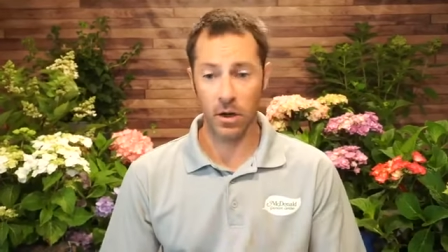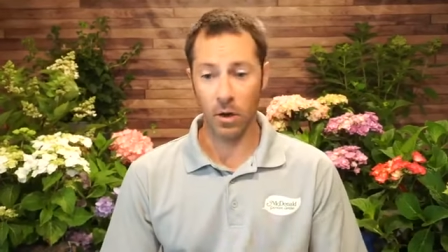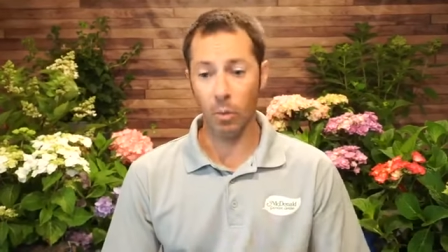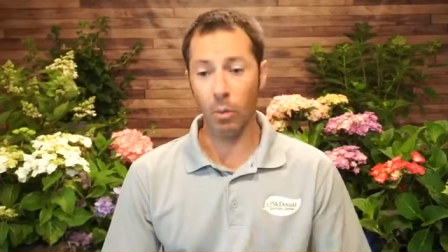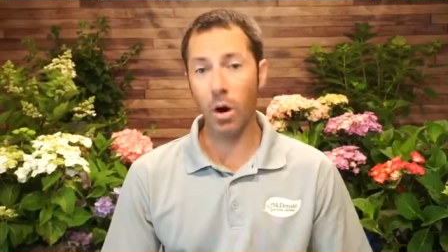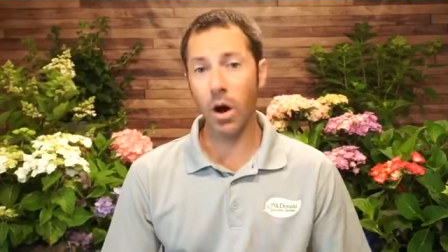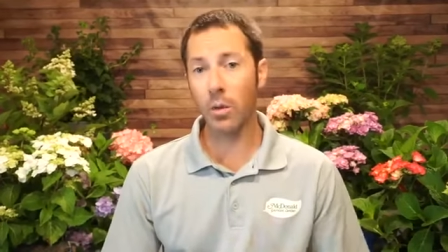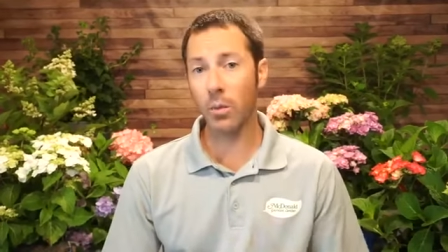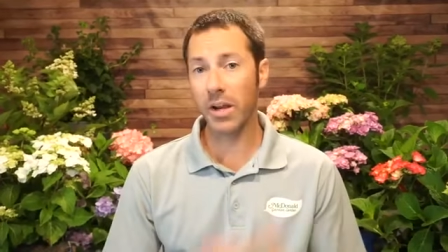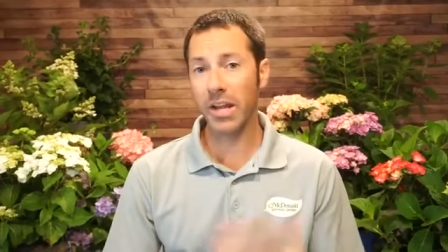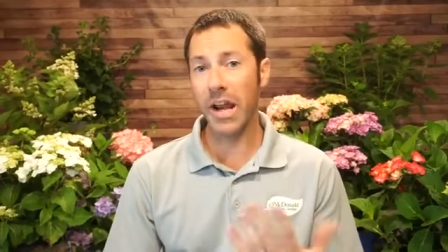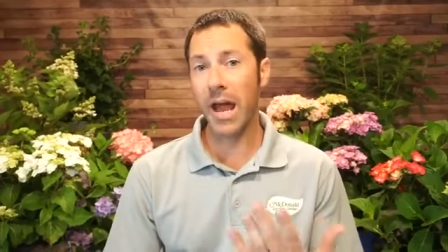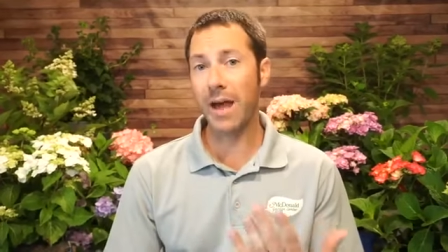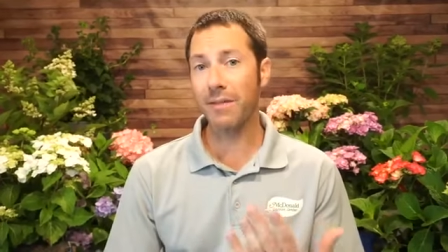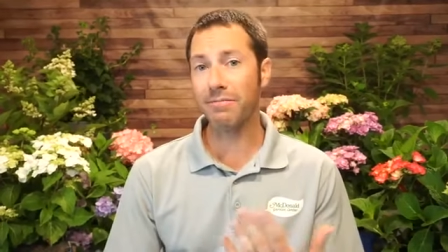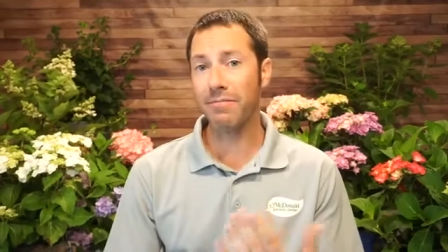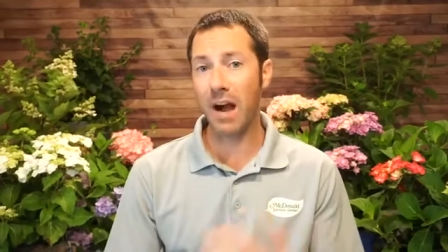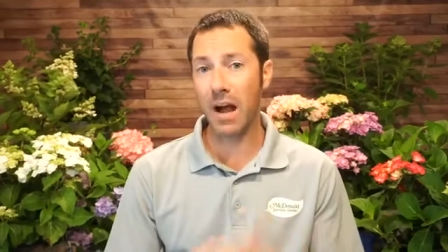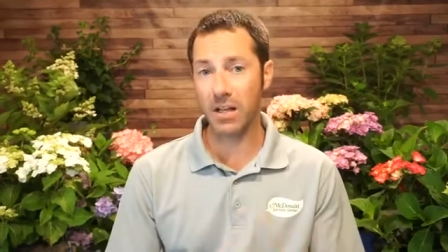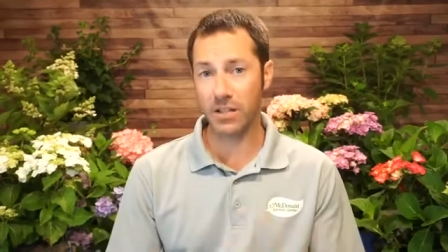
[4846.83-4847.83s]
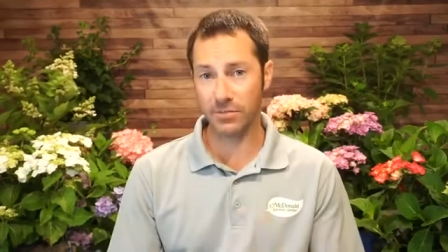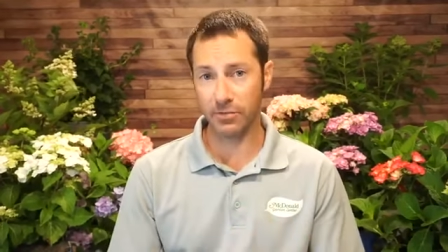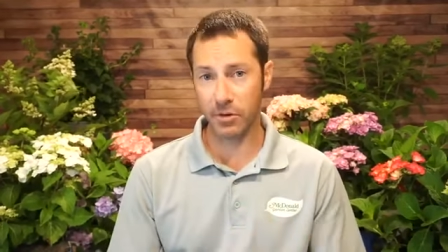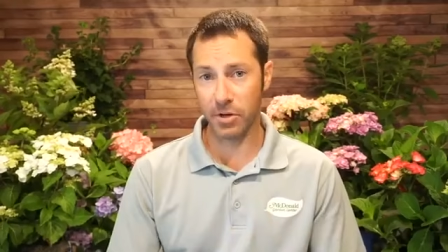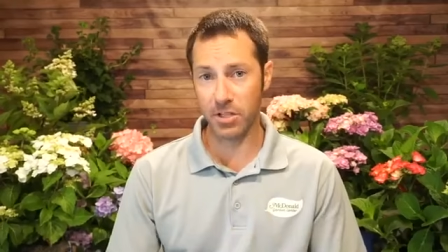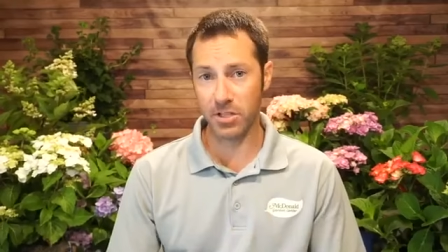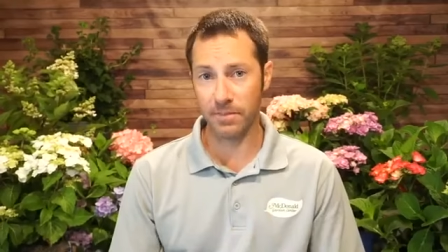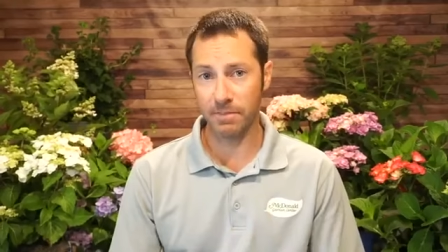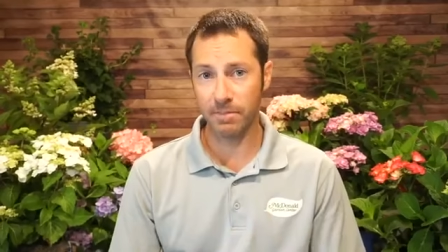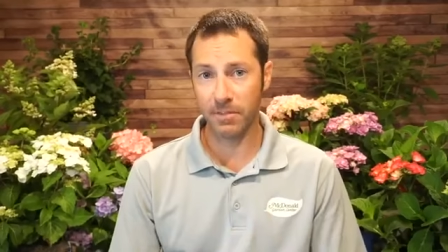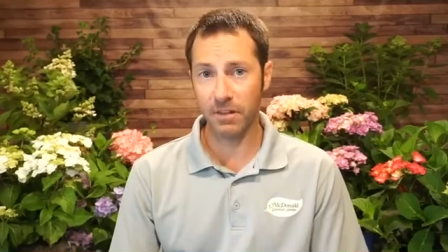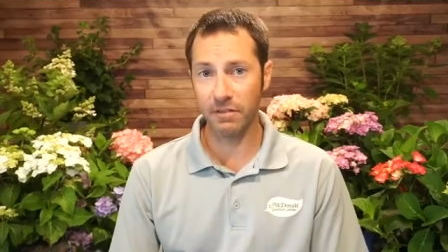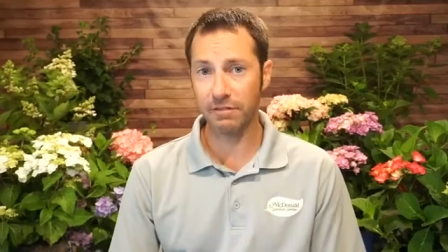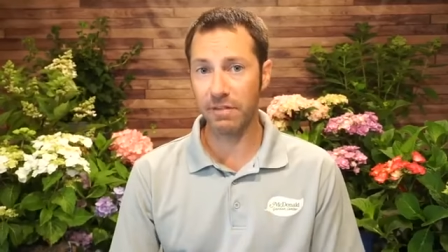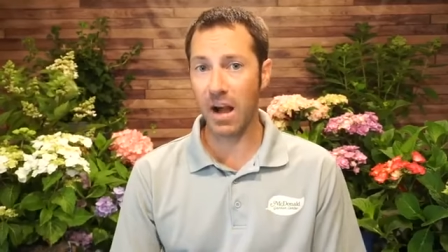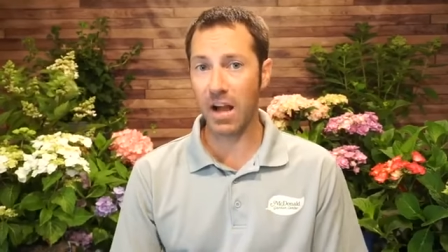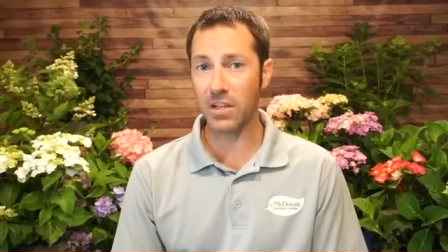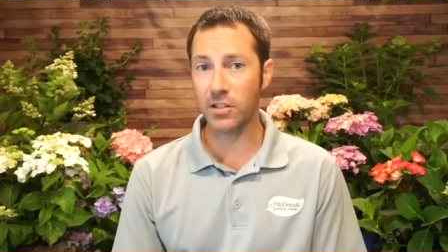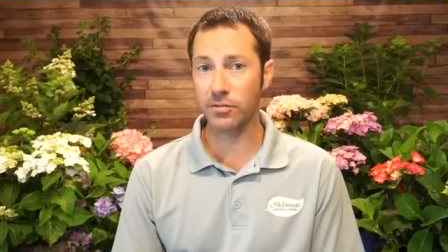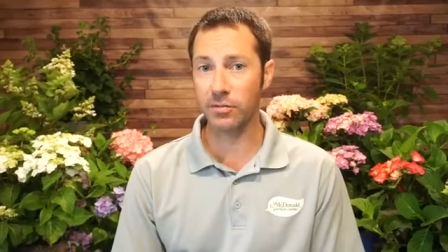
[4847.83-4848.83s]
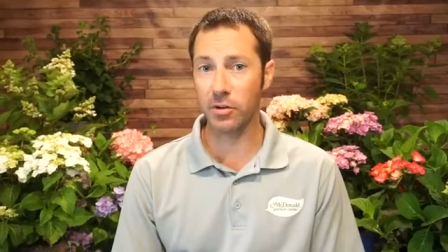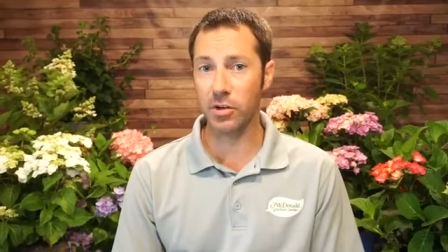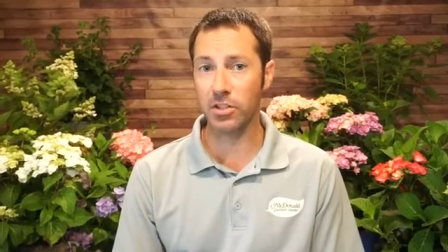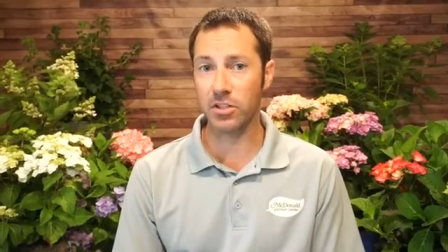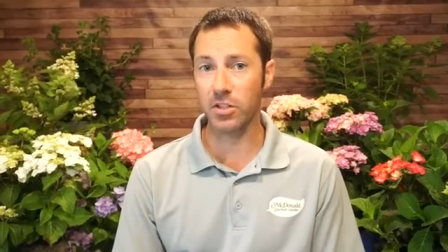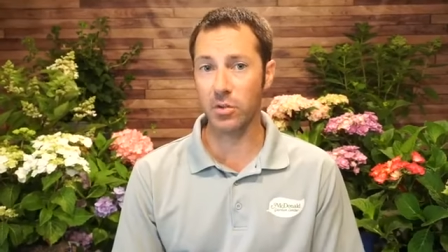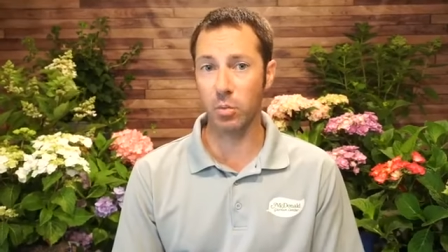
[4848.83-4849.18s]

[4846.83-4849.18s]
One, we can add phosphorus. Phosphorus